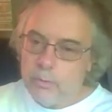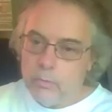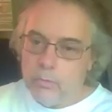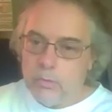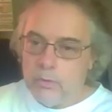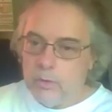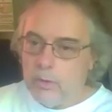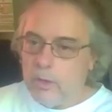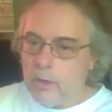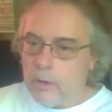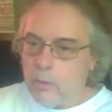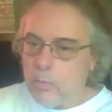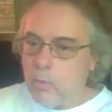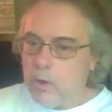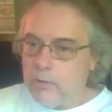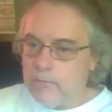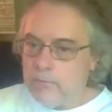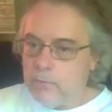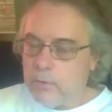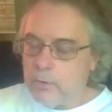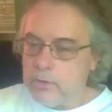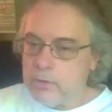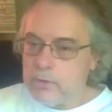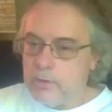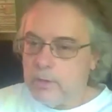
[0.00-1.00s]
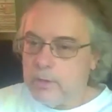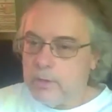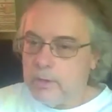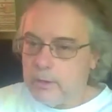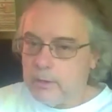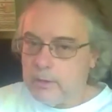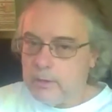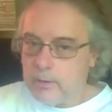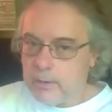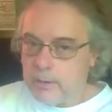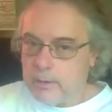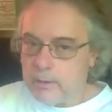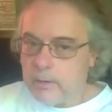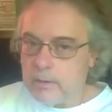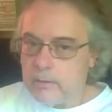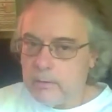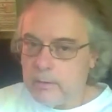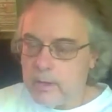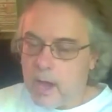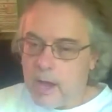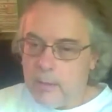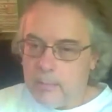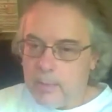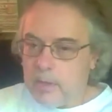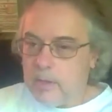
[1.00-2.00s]
know, the, like what first like uh,
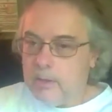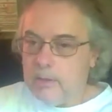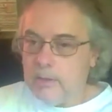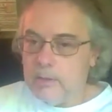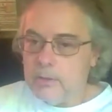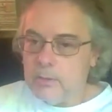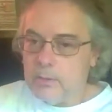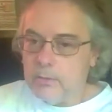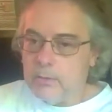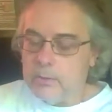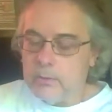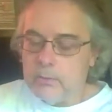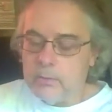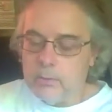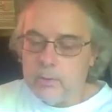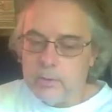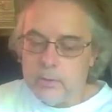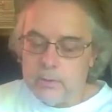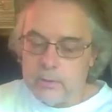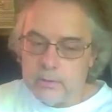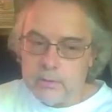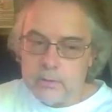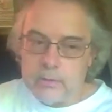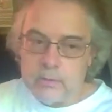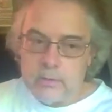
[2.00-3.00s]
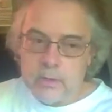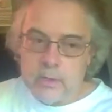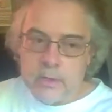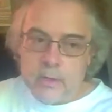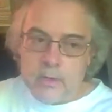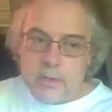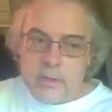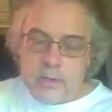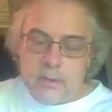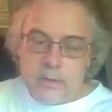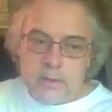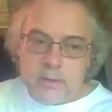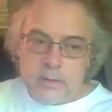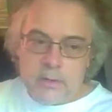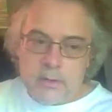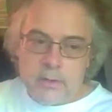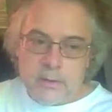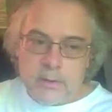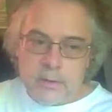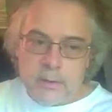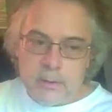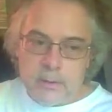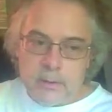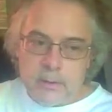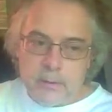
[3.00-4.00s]
got me into it was
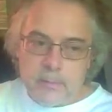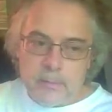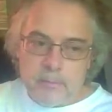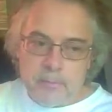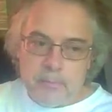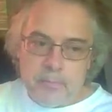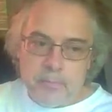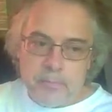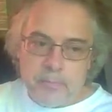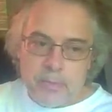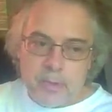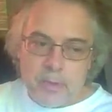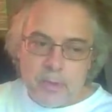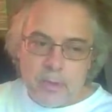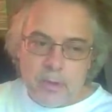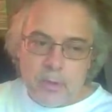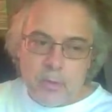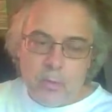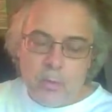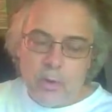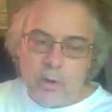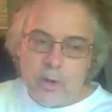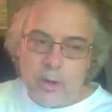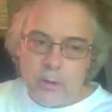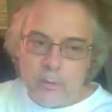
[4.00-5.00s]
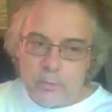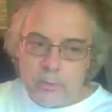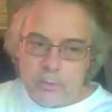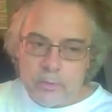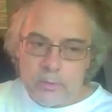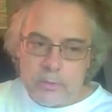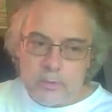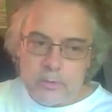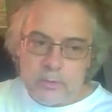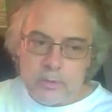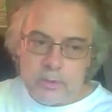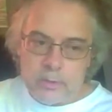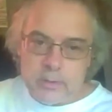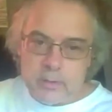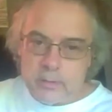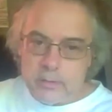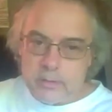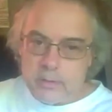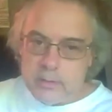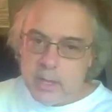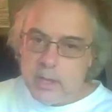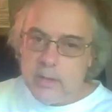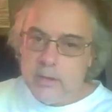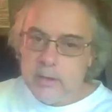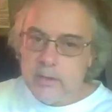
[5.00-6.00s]
uh, when I was uh,
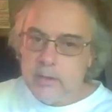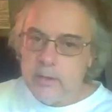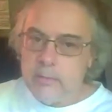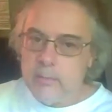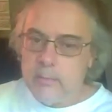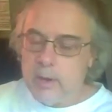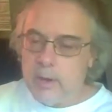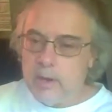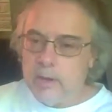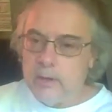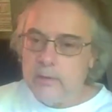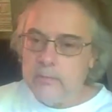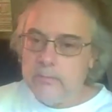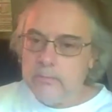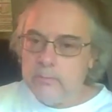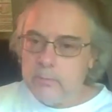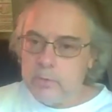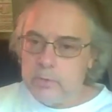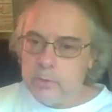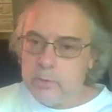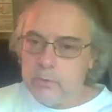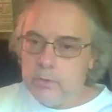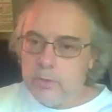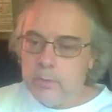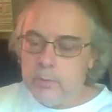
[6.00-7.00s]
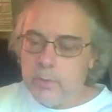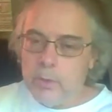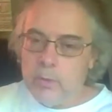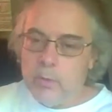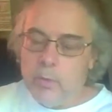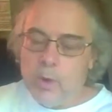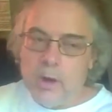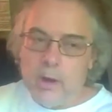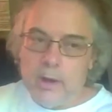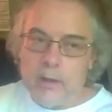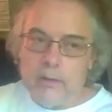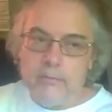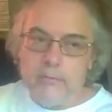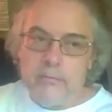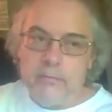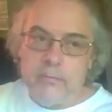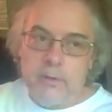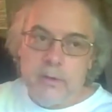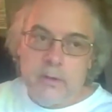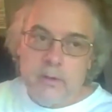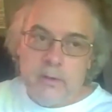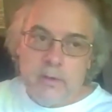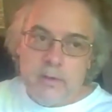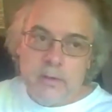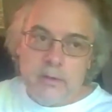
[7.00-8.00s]
dating my soon-to-be wife
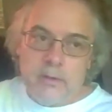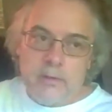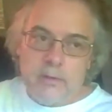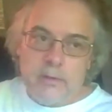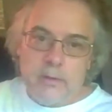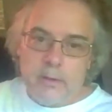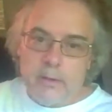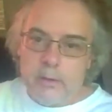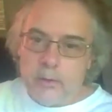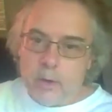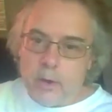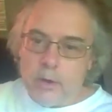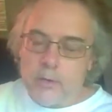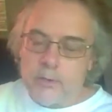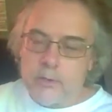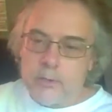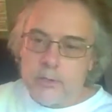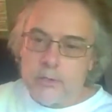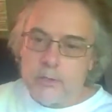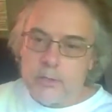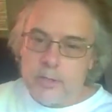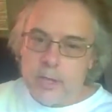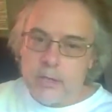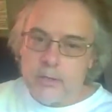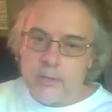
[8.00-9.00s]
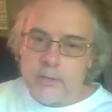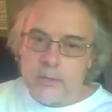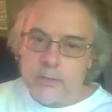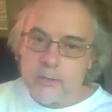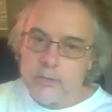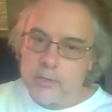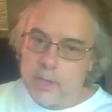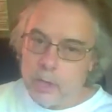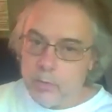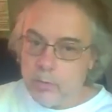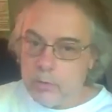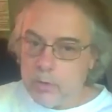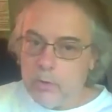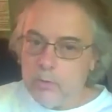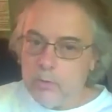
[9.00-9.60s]
uh, in Austin, Texas. I would